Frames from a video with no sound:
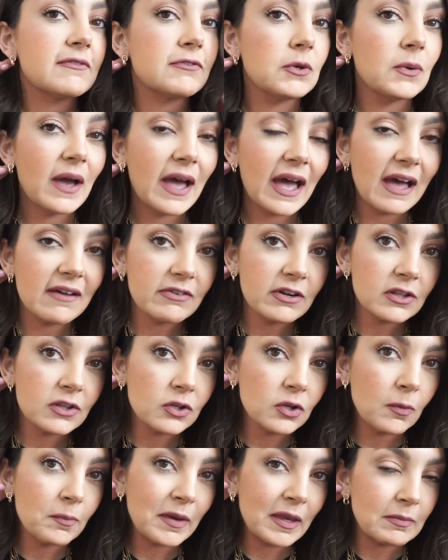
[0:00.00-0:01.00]
If you have our
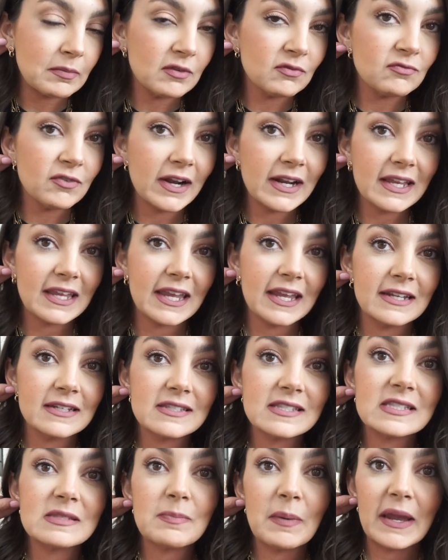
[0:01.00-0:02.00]
little baby
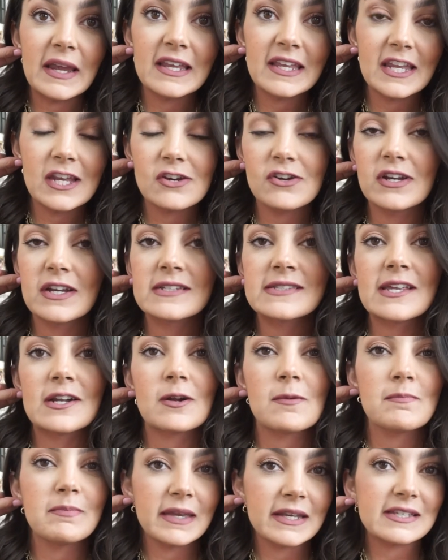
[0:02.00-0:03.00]
renegade spike earrings that
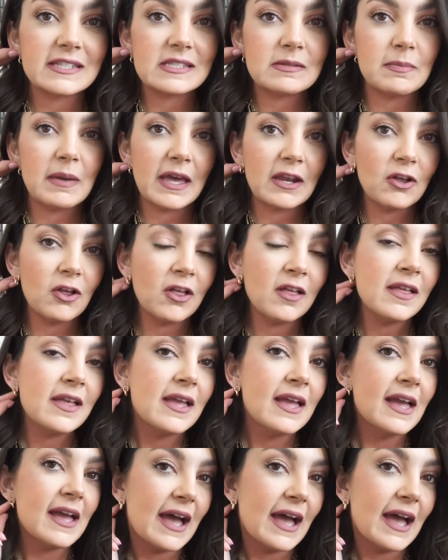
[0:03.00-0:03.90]
are mixed metal,